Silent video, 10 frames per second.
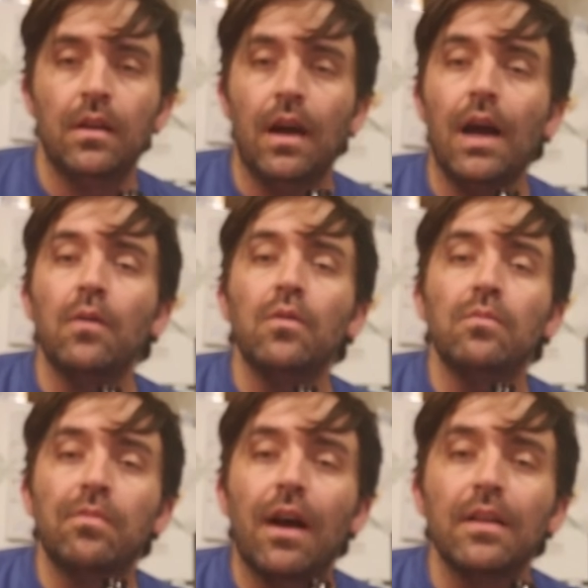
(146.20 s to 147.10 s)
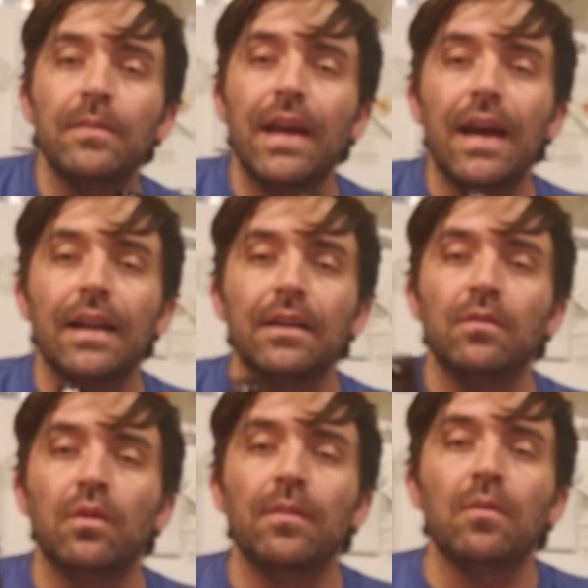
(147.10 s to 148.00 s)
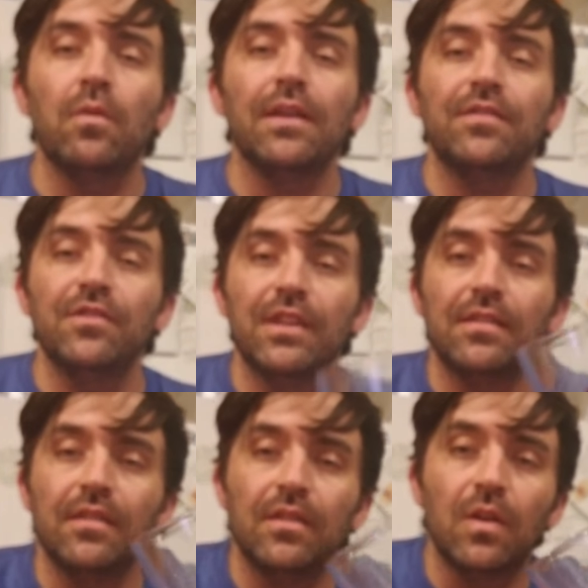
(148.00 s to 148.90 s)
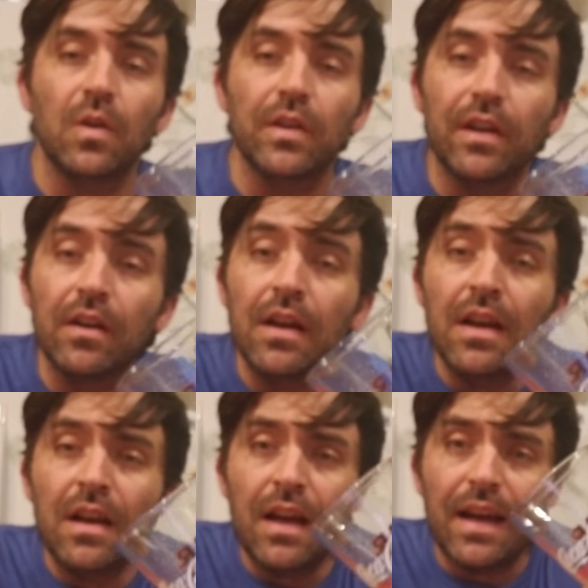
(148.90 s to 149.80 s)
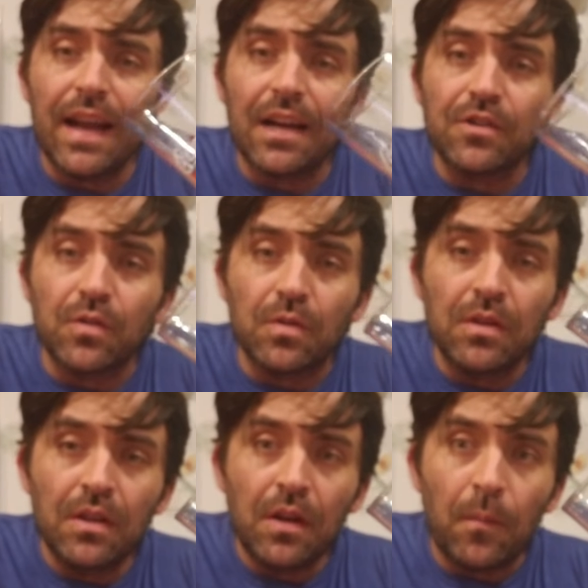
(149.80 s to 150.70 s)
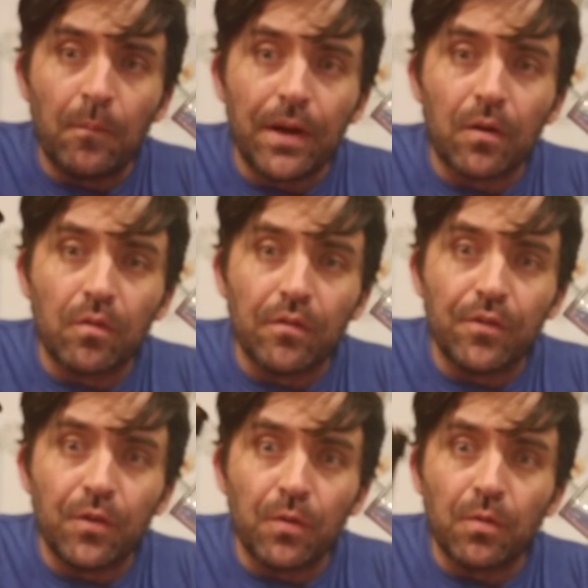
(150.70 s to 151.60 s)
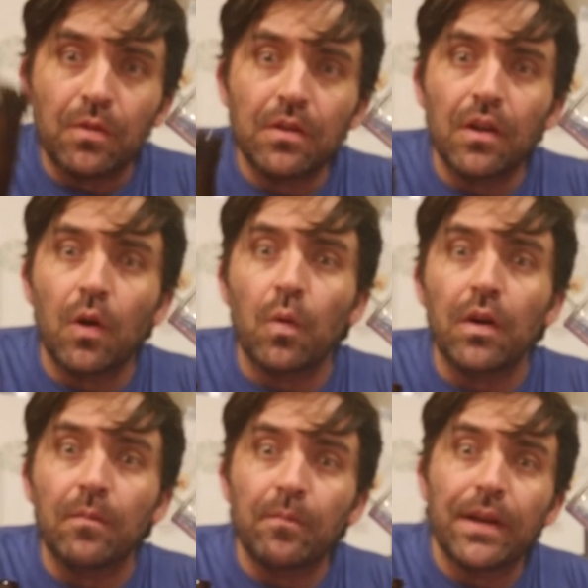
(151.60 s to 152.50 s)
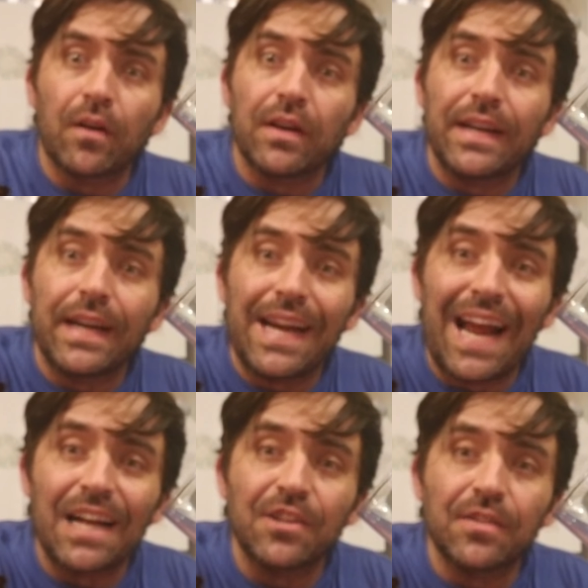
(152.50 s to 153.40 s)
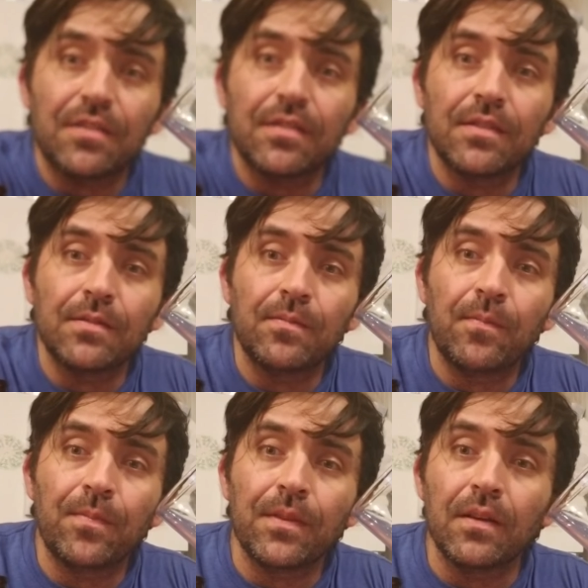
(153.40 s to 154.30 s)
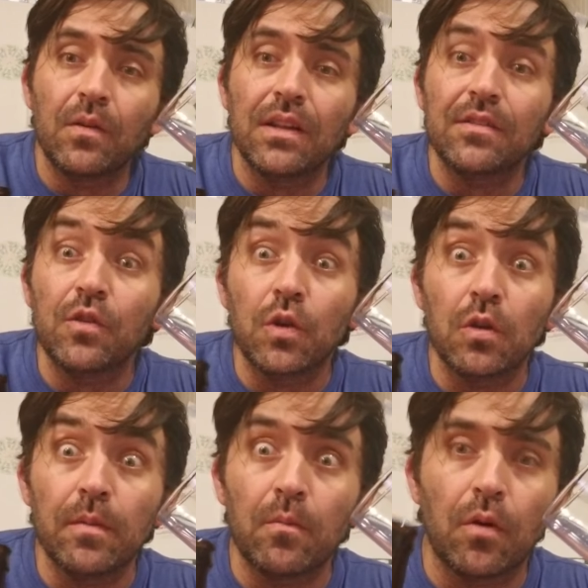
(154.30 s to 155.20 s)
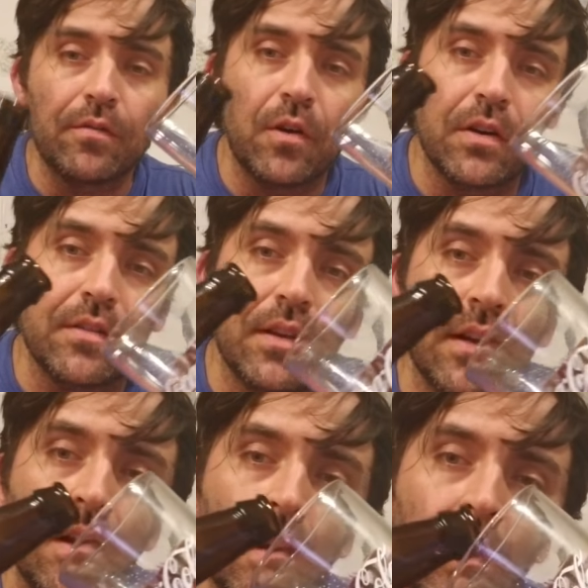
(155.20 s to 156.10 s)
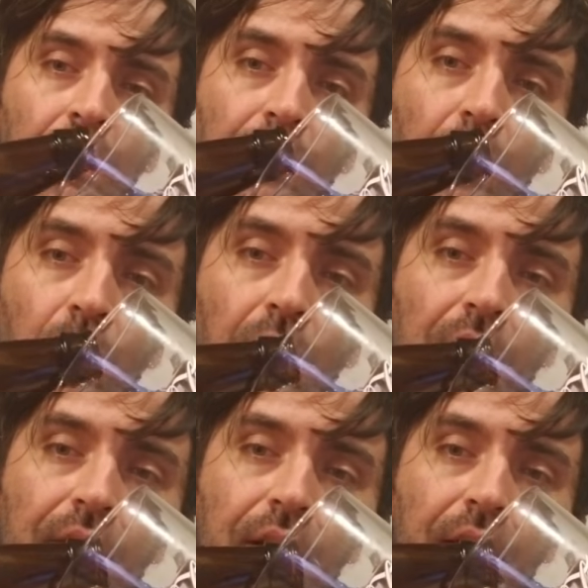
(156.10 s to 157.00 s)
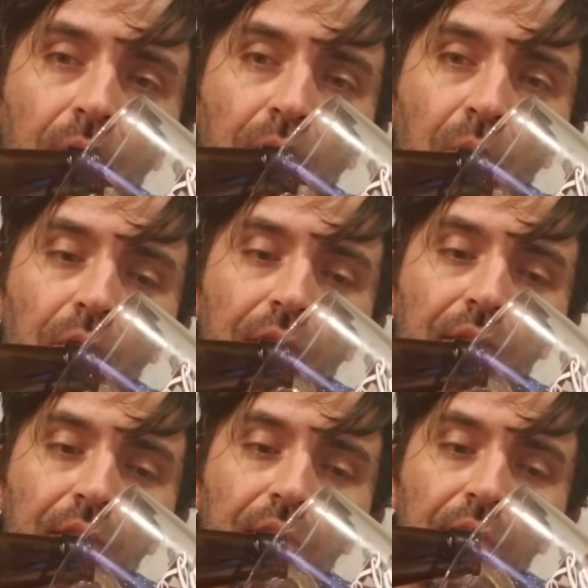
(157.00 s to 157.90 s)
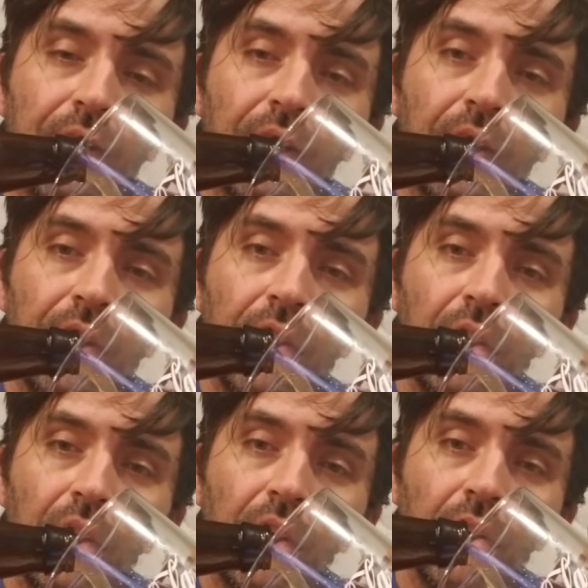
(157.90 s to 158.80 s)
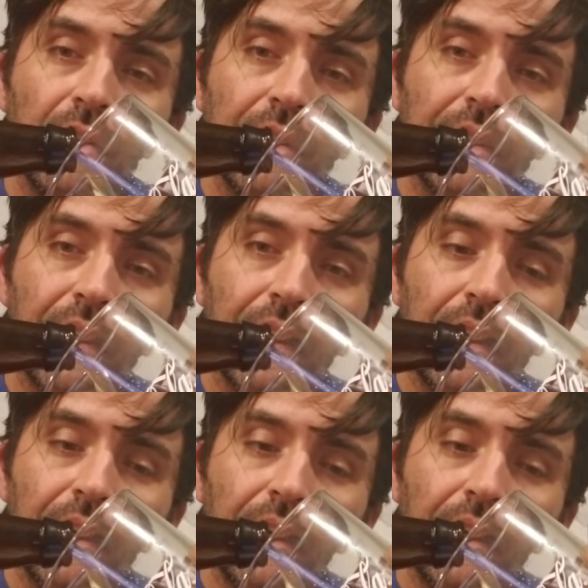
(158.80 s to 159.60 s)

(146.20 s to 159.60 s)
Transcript: I will probably be adding what my wife suggested earlier, an actual beer review on beer gadgets. Let's do a little bit more focusing. So we're going to sit there and pour this into there. Oh, look at that.